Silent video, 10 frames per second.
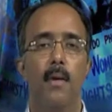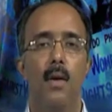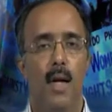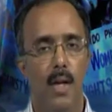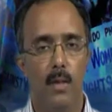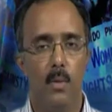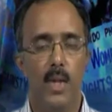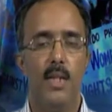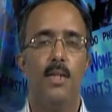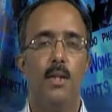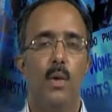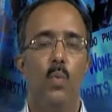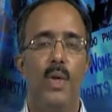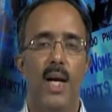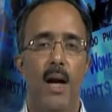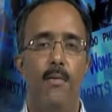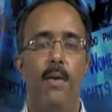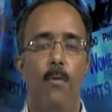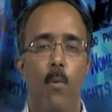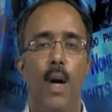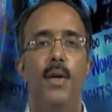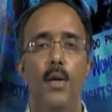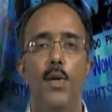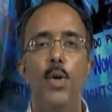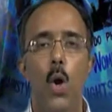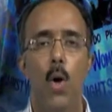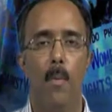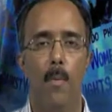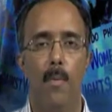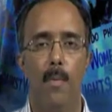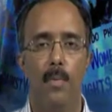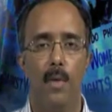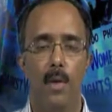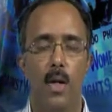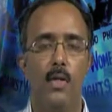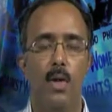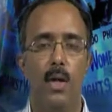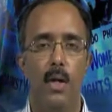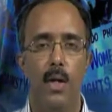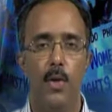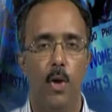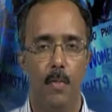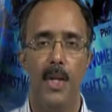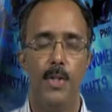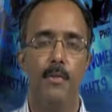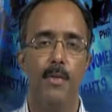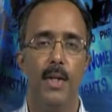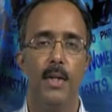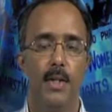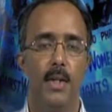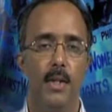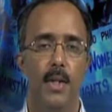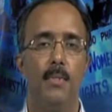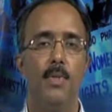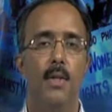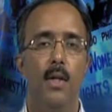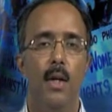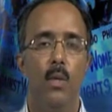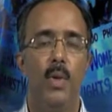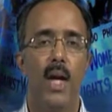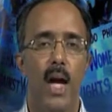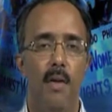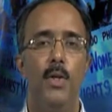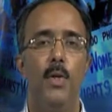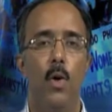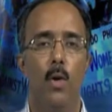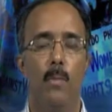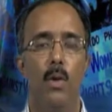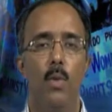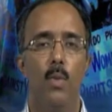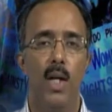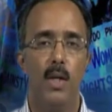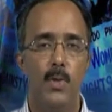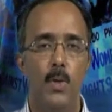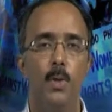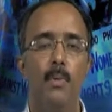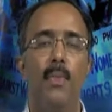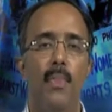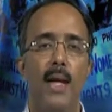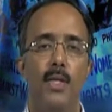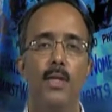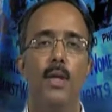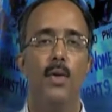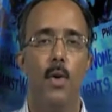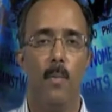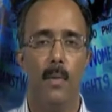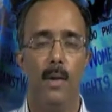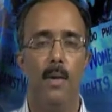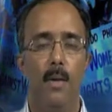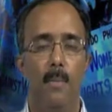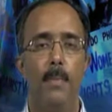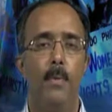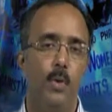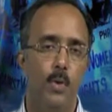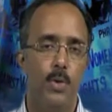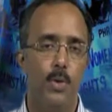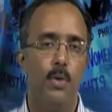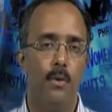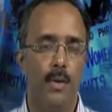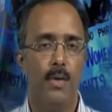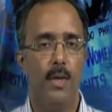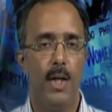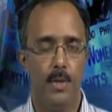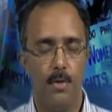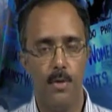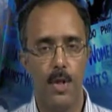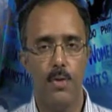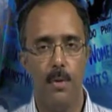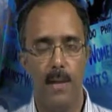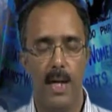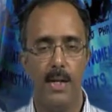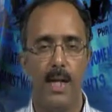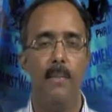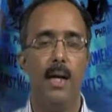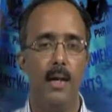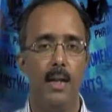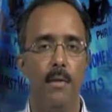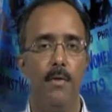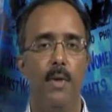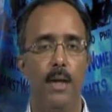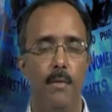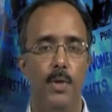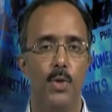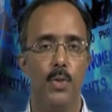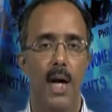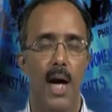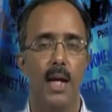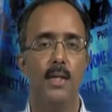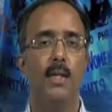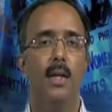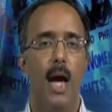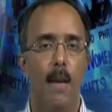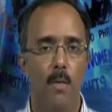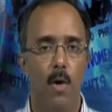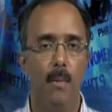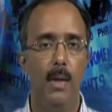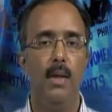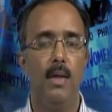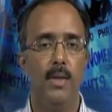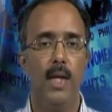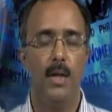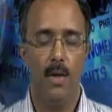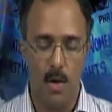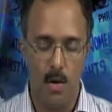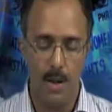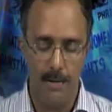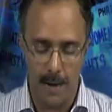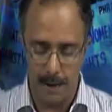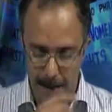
In other words, we have one norm. It's called a normative in critical terms. We have a norm. We assume that is normal. People who don't fit the heterosexual paradigm are therefore referred to as abnormal, sick, or deviant.